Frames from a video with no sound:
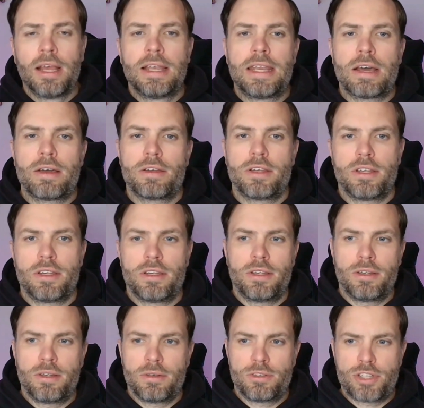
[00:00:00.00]
Now,
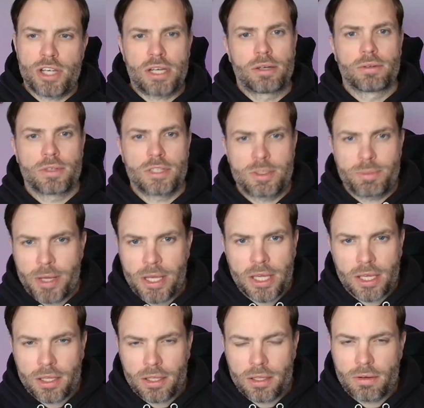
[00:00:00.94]
you generally
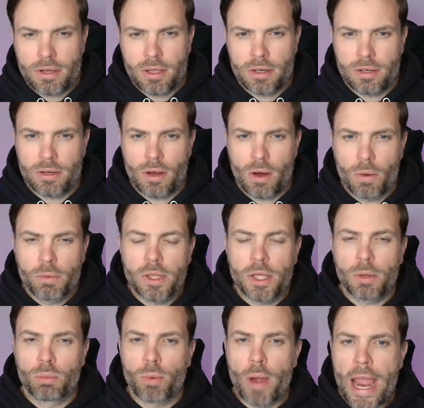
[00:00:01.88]
speaking, you can
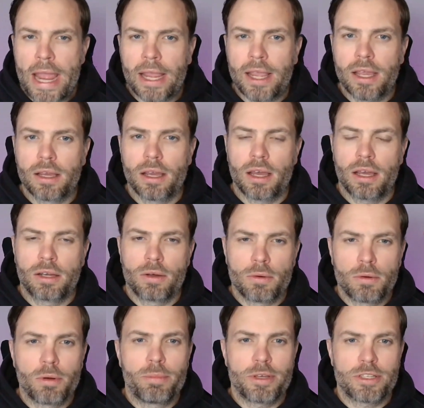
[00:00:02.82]
only rank a
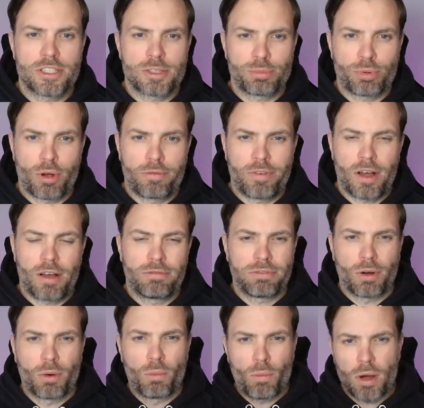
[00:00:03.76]
Google business profile
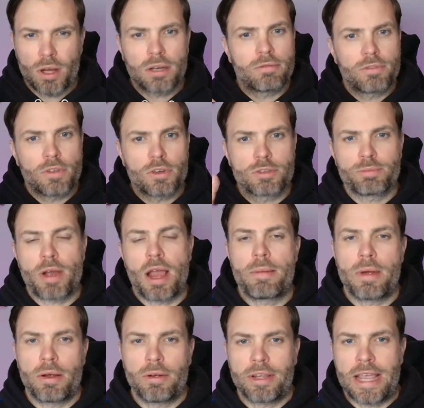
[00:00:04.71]
for one of those
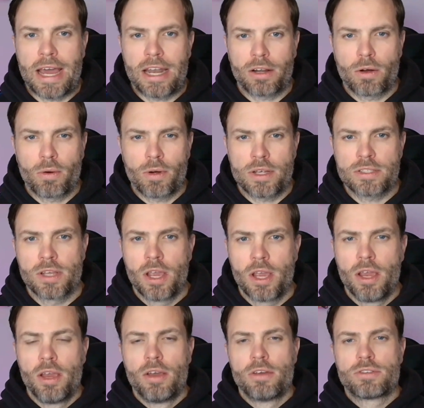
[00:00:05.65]
primary categories.
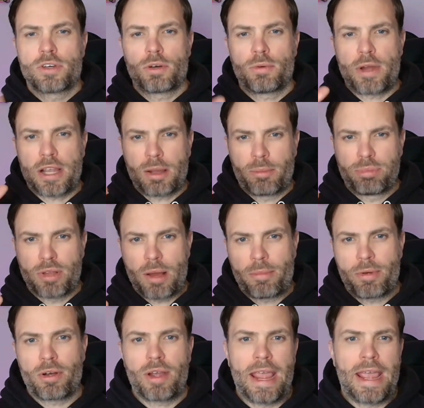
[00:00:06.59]
So to rank a
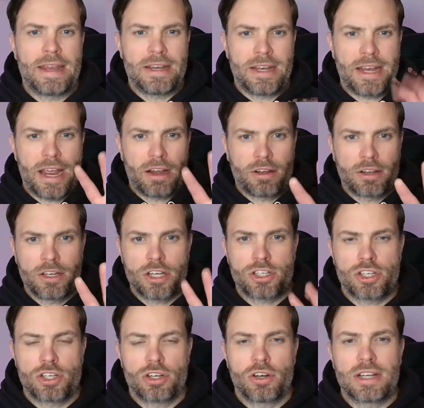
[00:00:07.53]
plumber and an air
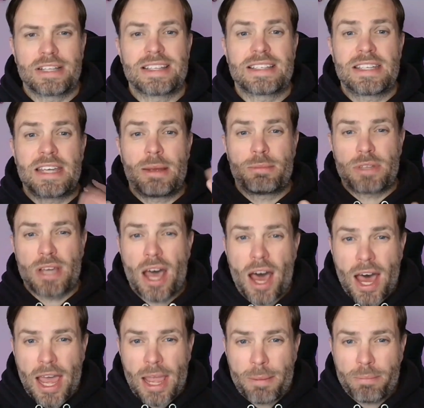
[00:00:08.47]
conditioner at the same
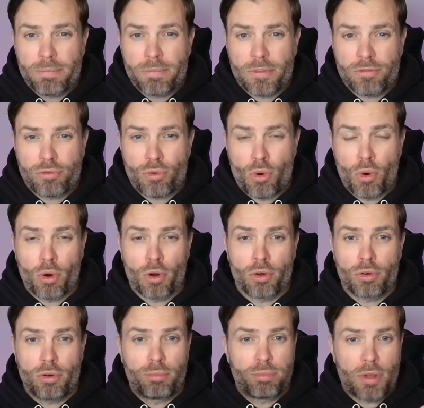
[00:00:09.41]
time for
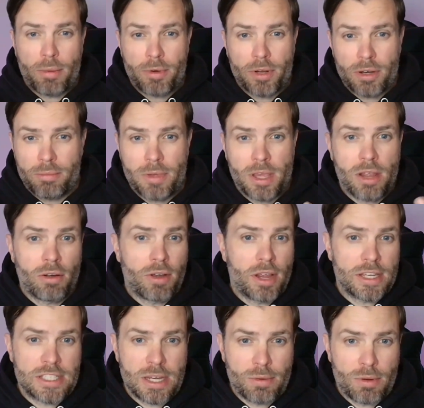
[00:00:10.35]
plumbing near me or
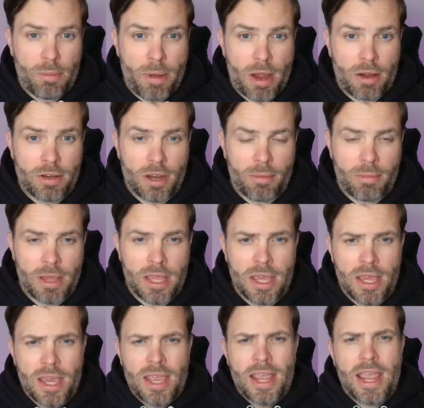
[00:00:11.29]
AC repair near me,
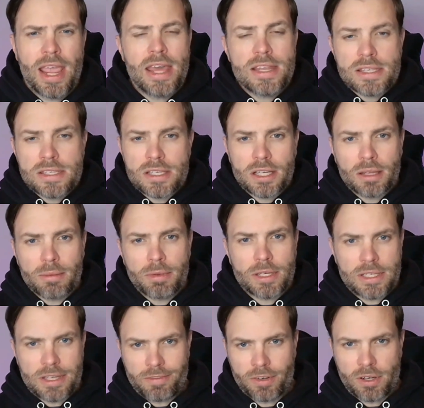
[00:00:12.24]
it is a little bit
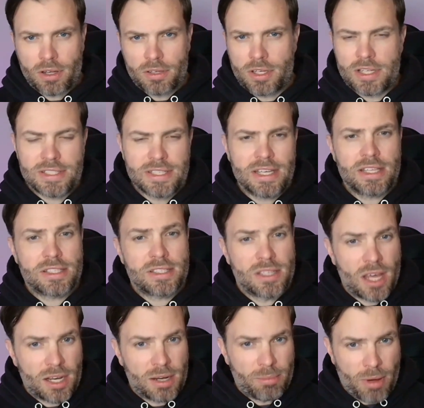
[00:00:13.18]
difficult. Not saying it's
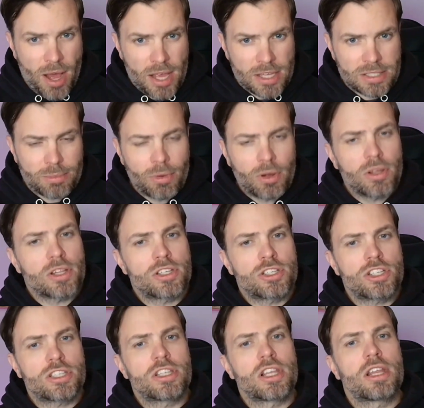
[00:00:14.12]
not impossible, it's
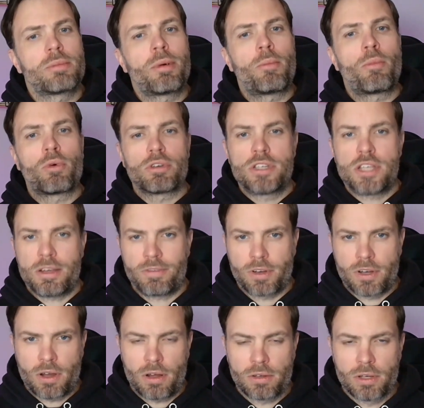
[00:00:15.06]
just a little bit more
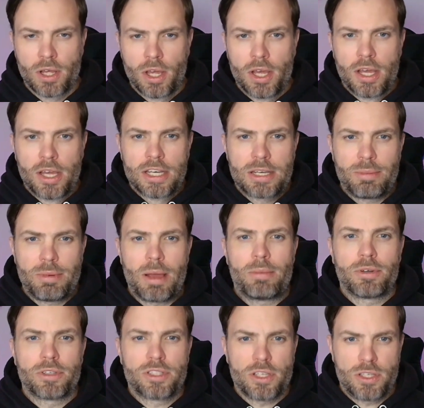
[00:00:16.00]
difficult to be
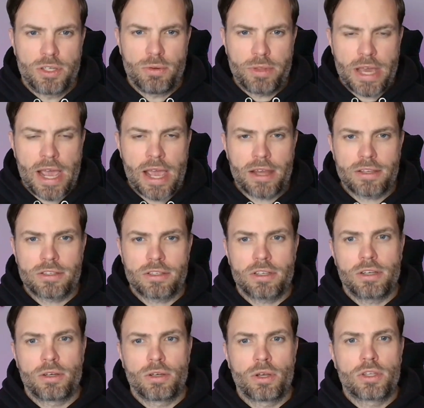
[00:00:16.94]
able to do that. So
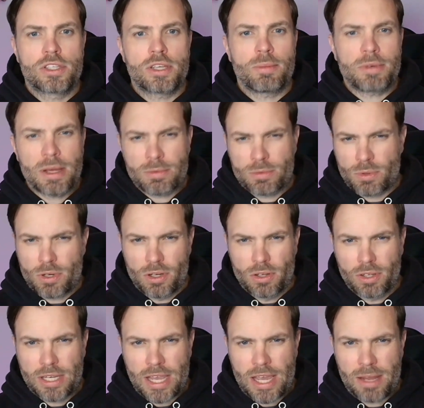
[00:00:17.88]
you sometimes want to
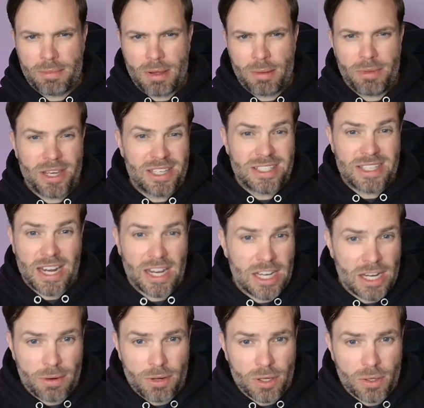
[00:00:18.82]
look at maybe a
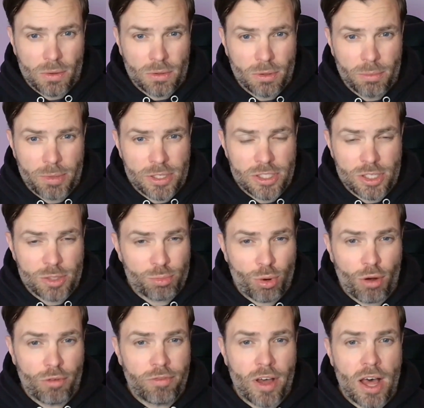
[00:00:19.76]
secondary Google business
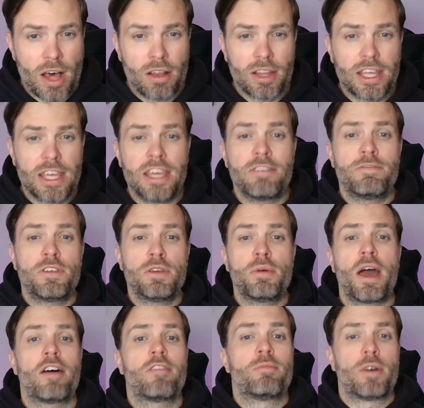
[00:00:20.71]
profile if you
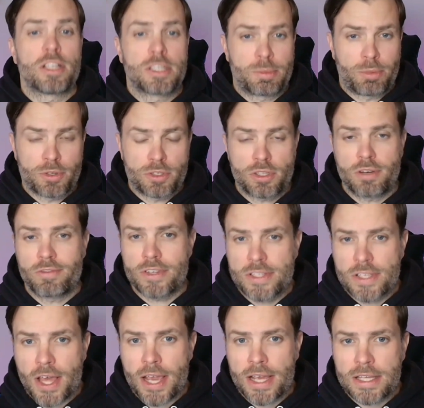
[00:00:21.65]
have multiple service
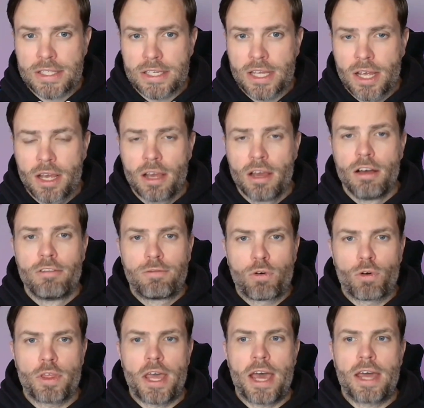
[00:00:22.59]
lines
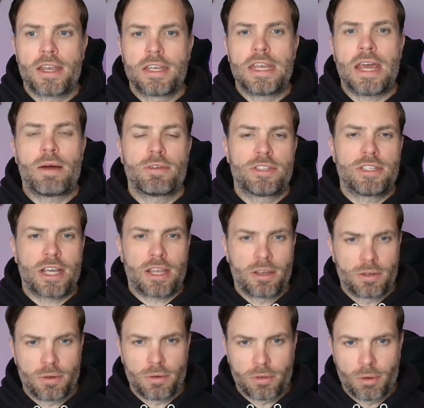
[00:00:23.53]
for that. Now, a
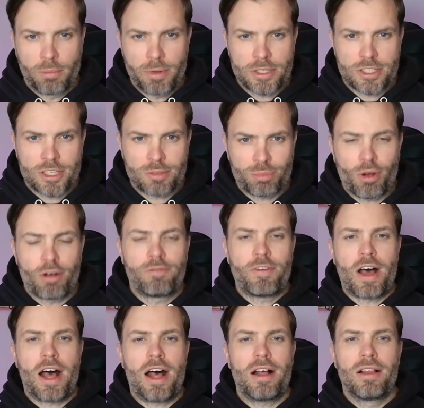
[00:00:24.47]
second Google business
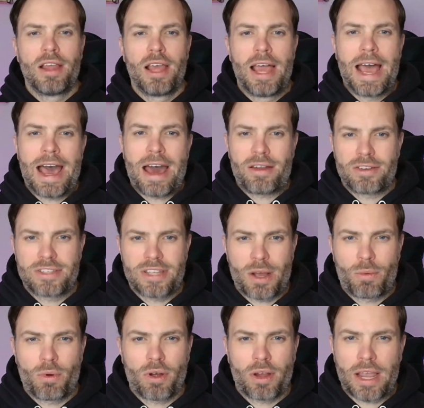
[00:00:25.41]
profile, how does that
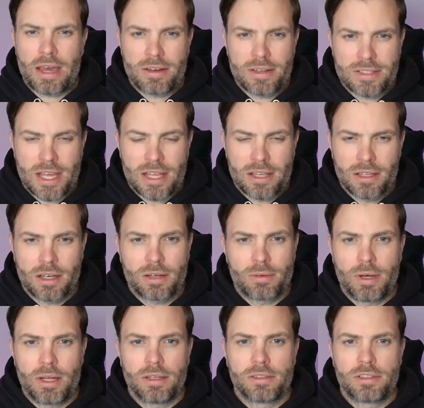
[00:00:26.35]
work? How does that look?
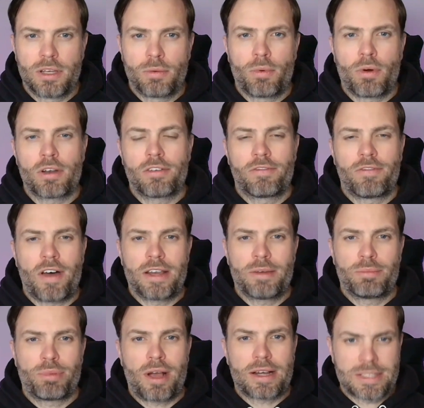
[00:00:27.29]
Well, you want to find
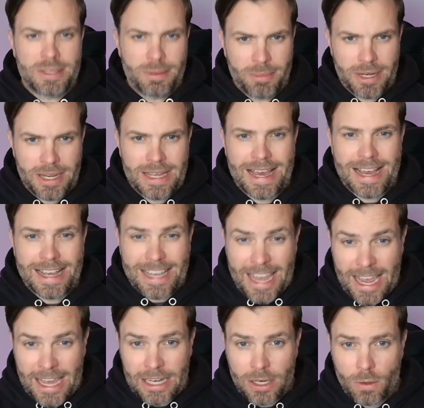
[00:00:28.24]
proximity
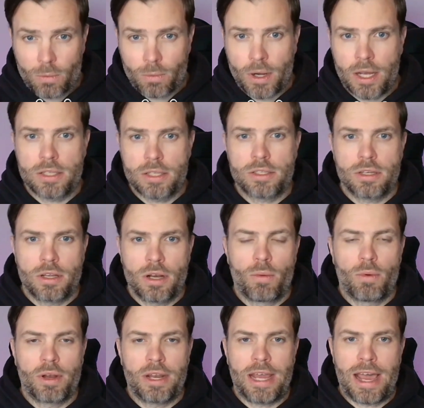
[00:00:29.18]
again, right? So you don't
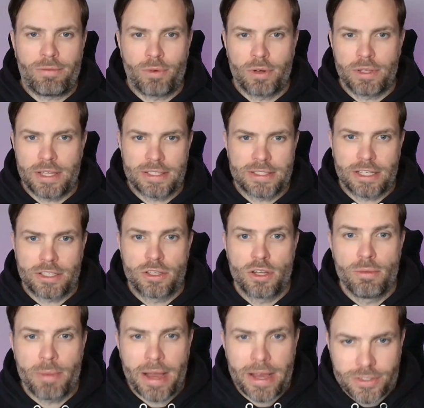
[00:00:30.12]
want to have one that's like 2
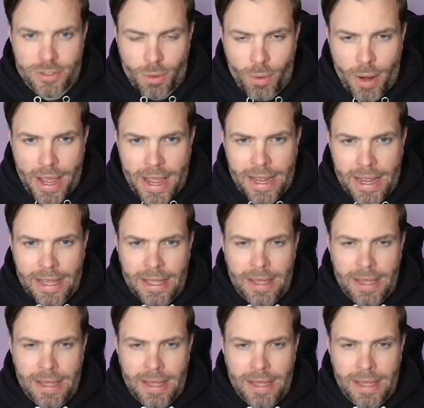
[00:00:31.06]
miles away.